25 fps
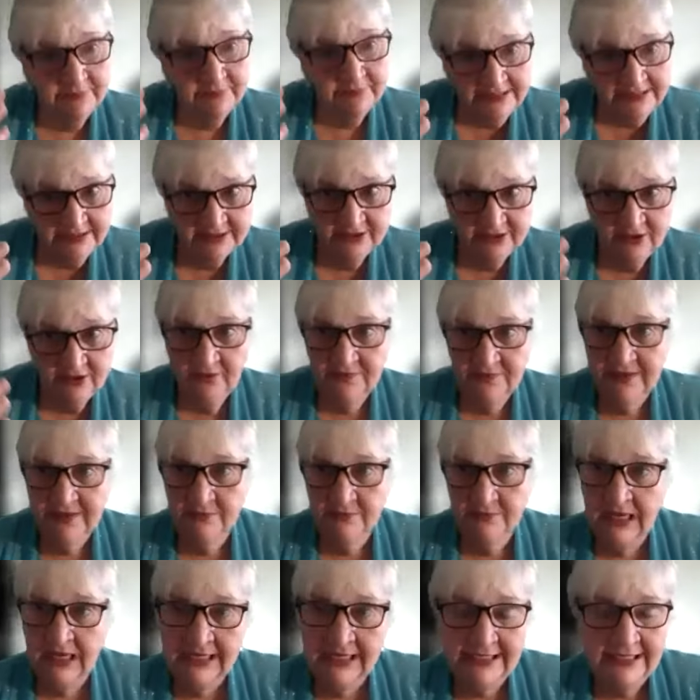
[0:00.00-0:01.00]
it. I'm not
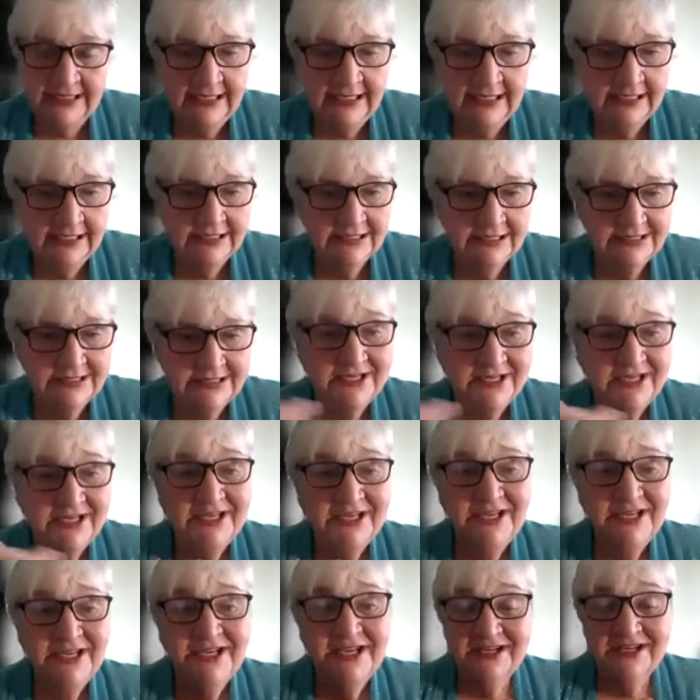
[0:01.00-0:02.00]
dependent on them liking it
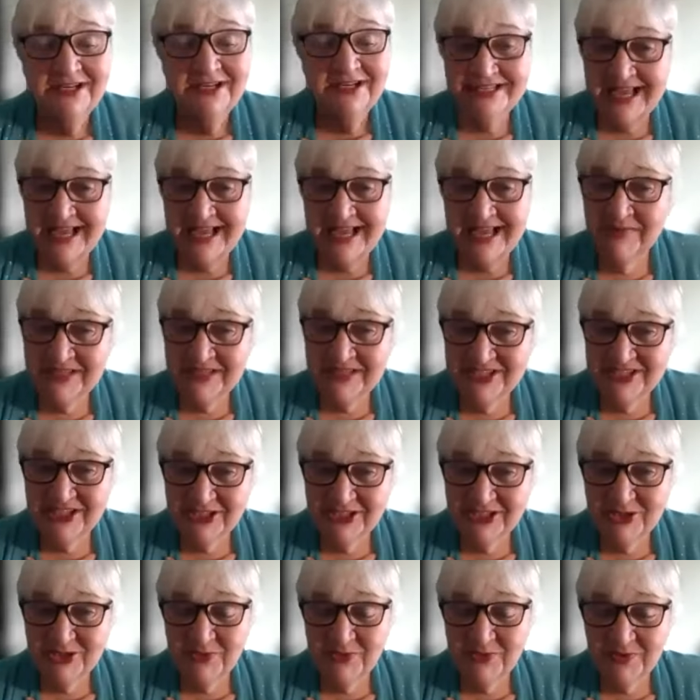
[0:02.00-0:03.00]
because I'm in
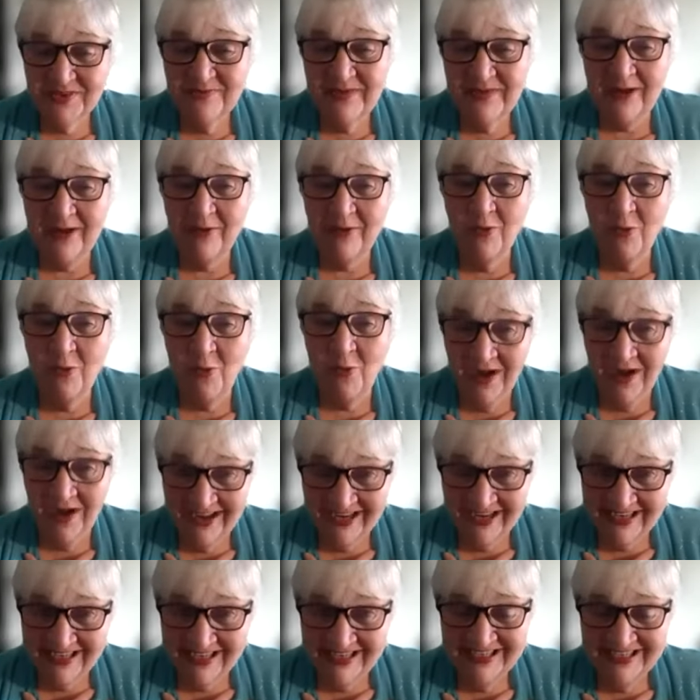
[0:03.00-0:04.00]
touch with my
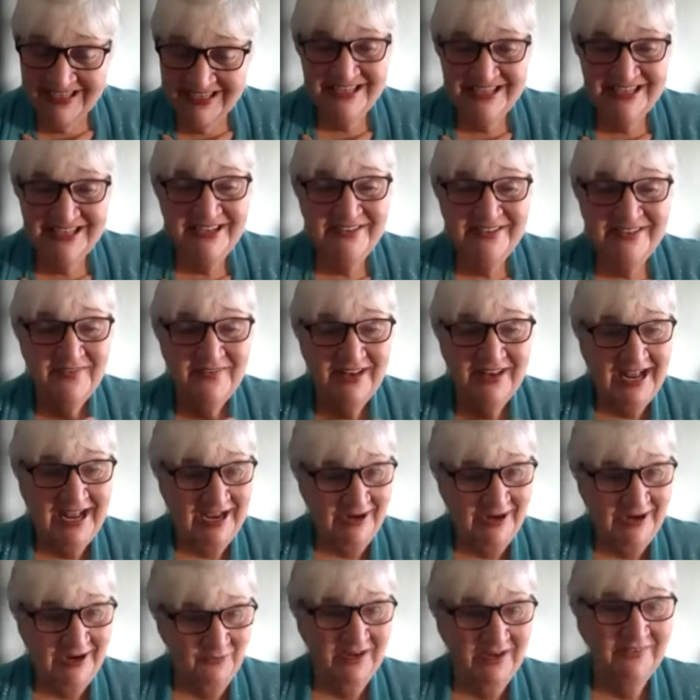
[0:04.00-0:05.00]
why that
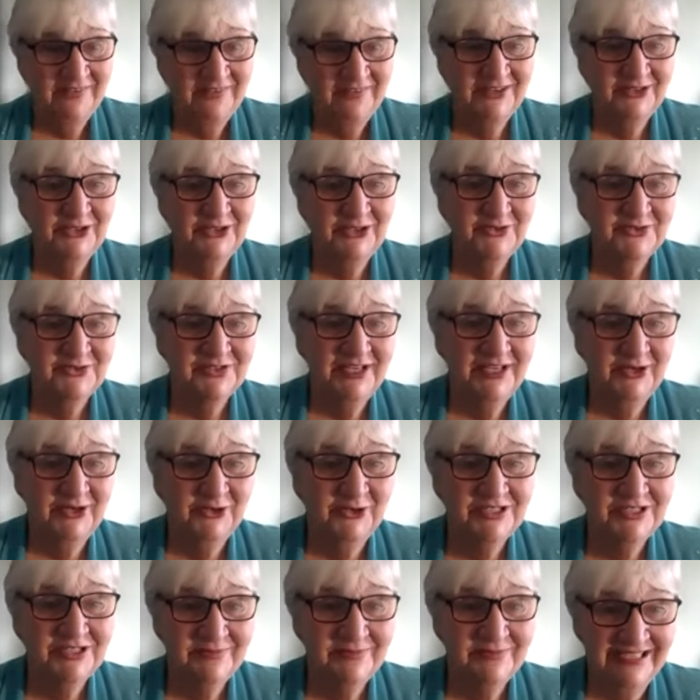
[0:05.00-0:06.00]
I write the newsletter
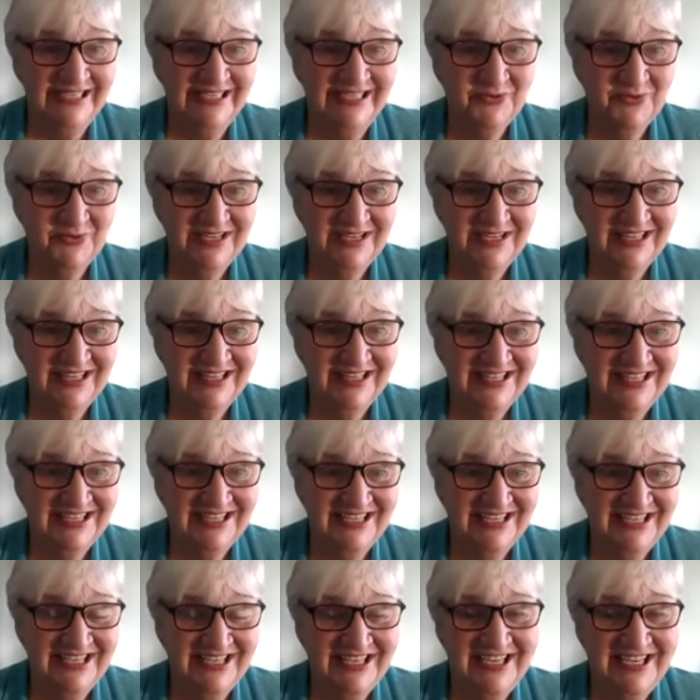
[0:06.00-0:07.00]
to begin with.
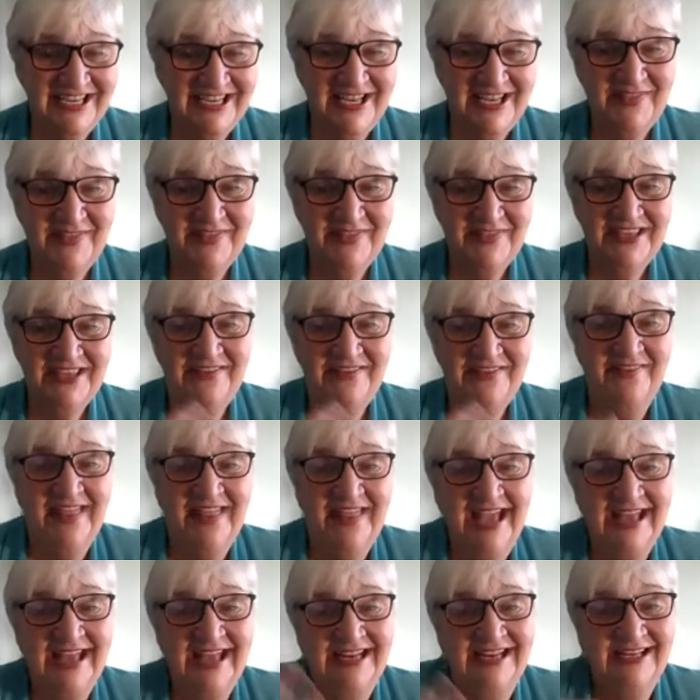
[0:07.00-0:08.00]
And then
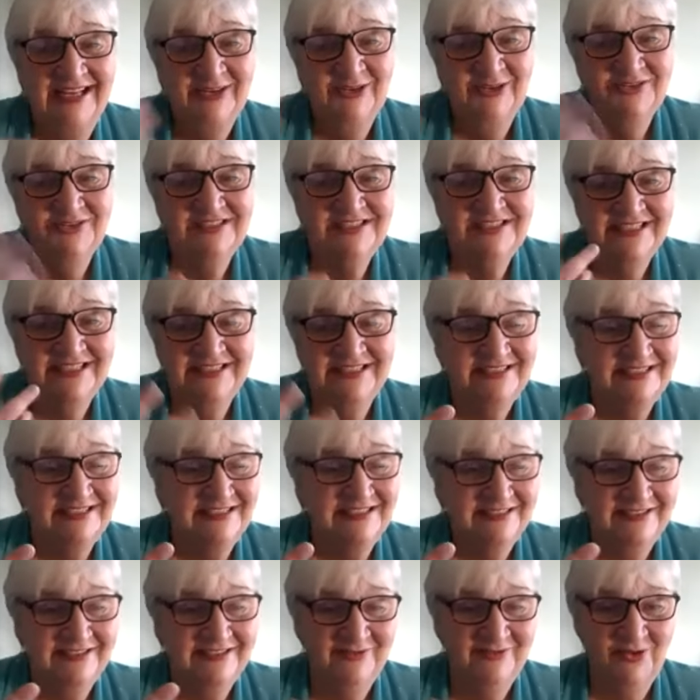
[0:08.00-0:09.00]
that inner
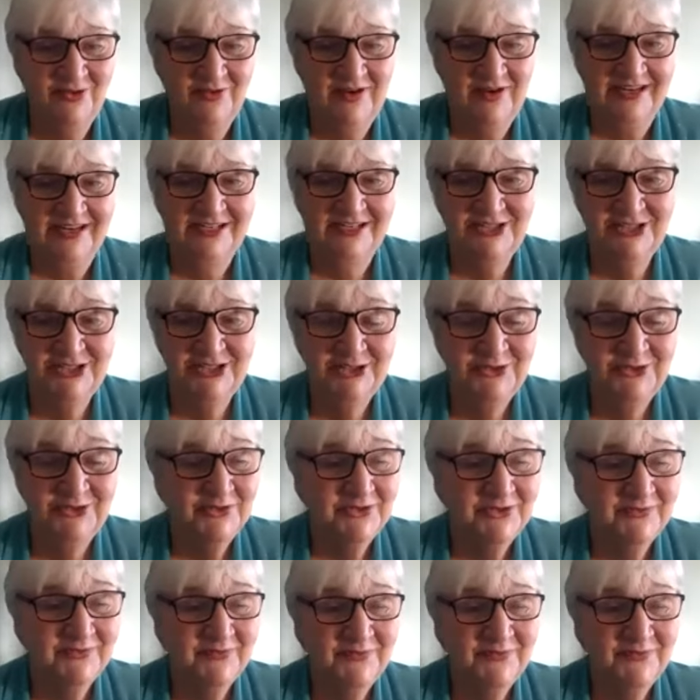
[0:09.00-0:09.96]
sense of gratitude